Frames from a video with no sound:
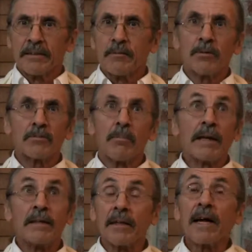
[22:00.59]
It was
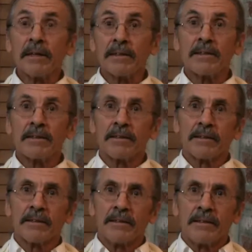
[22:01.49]
my delight.
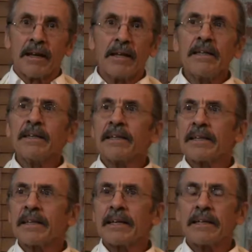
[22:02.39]
Anything
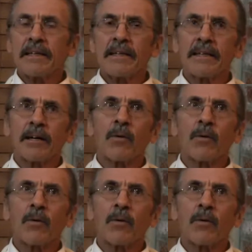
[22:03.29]
that I did that